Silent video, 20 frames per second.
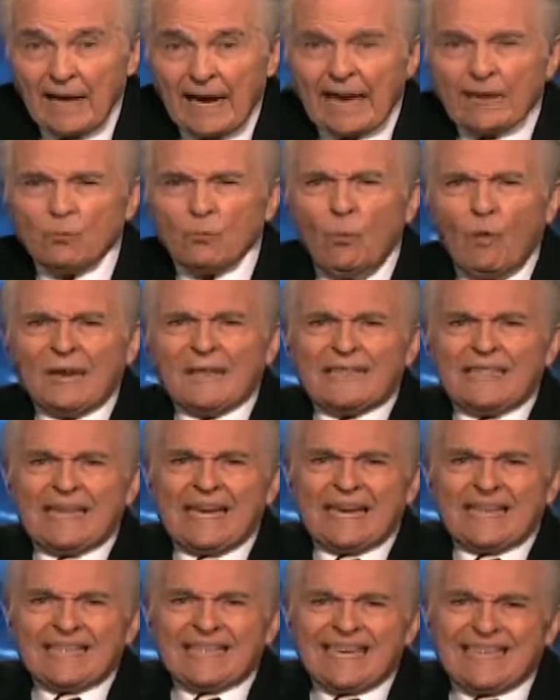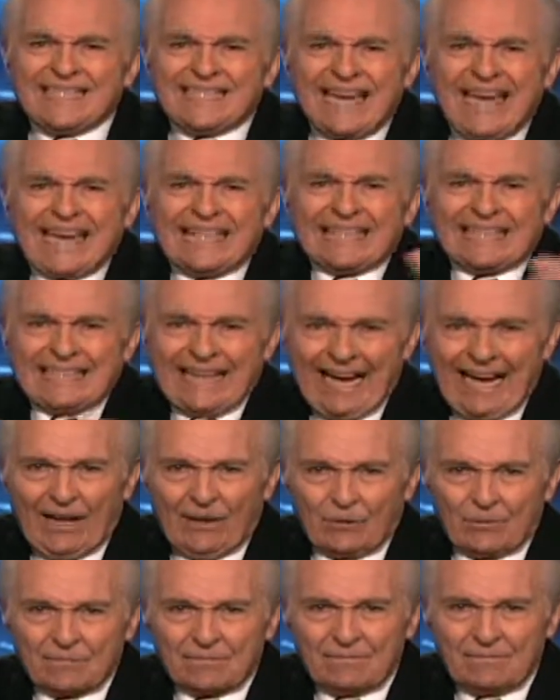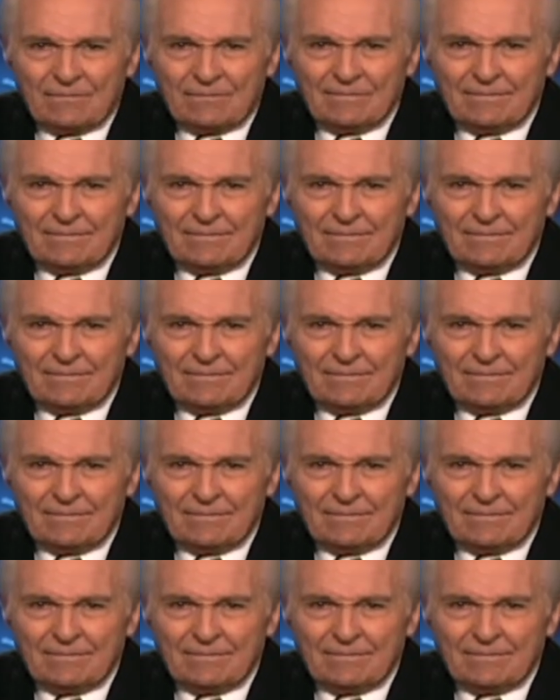And one day they sat down